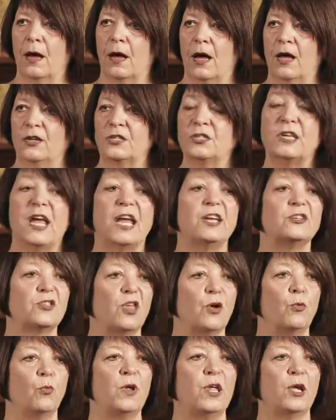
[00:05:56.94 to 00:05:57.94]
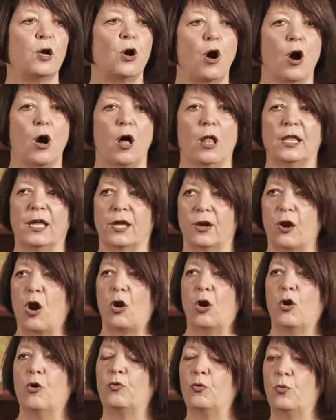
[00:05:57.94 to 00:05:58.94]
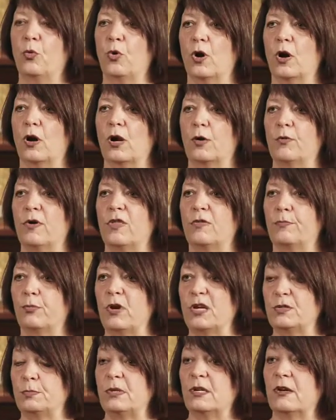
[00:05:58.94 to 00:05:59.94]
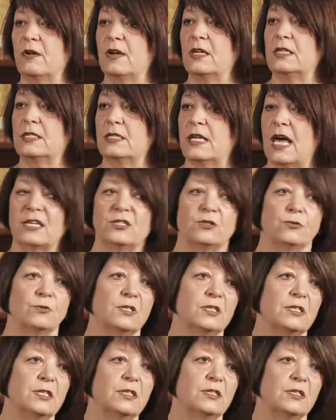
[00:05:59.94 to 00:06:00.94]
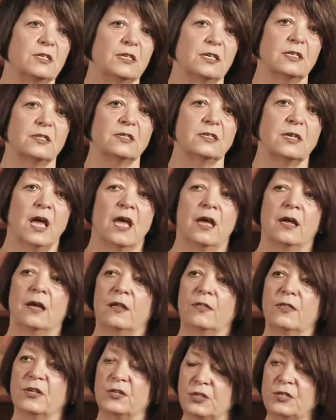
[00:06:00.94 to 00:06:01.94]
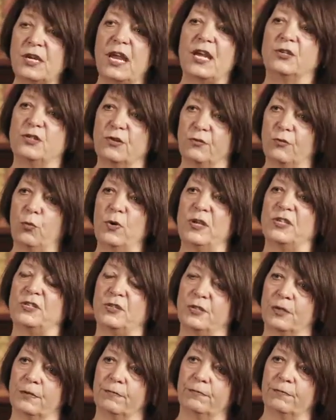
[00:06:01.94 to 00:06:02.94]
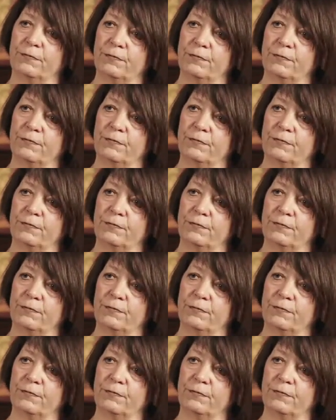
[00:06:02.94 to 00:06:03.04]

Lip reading: a stage that we call in our own work with Presbyterian Disaster Assistance the stage of wisdom.